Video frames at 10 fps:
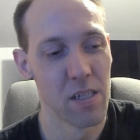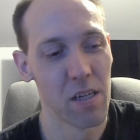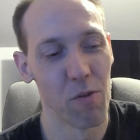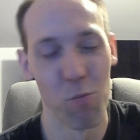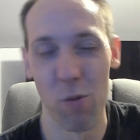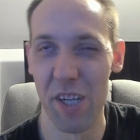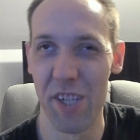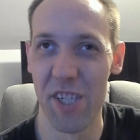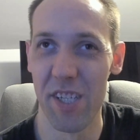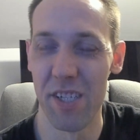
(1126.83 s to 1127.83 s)
which
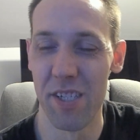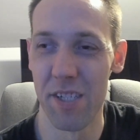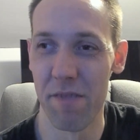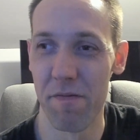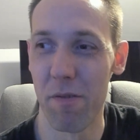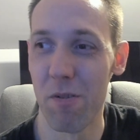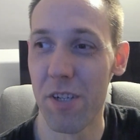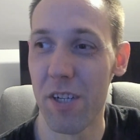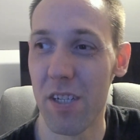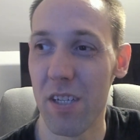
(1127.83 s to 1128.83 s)
is
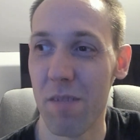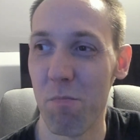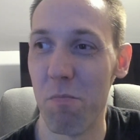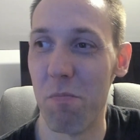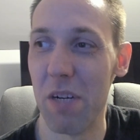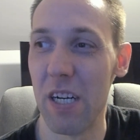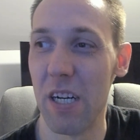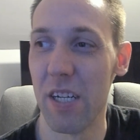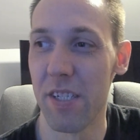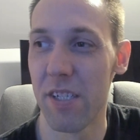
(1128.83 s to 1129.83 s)
unfortunate,
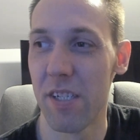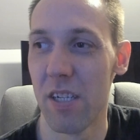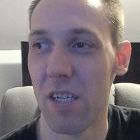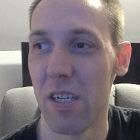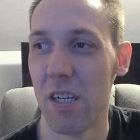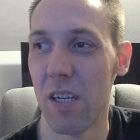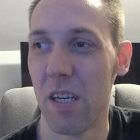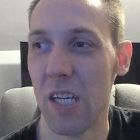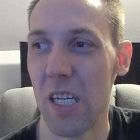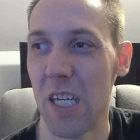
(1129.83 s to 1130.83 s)
but
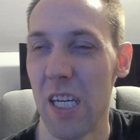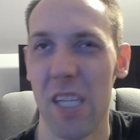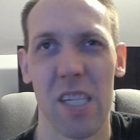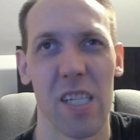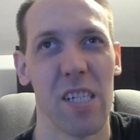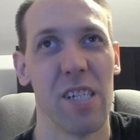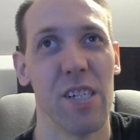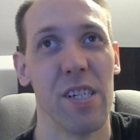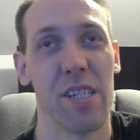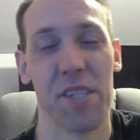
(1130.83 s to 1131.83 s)

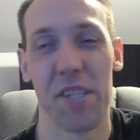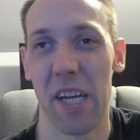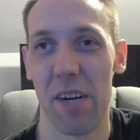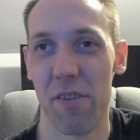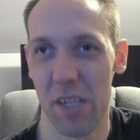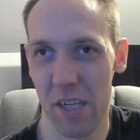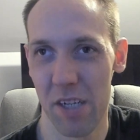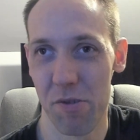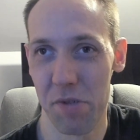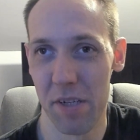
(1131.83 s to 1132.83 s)
it's how it
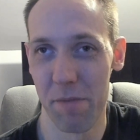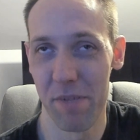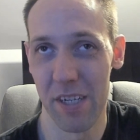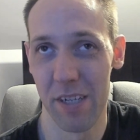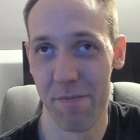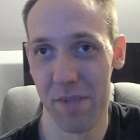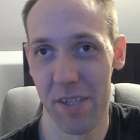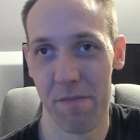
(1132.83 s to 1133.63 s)
goes sometimes.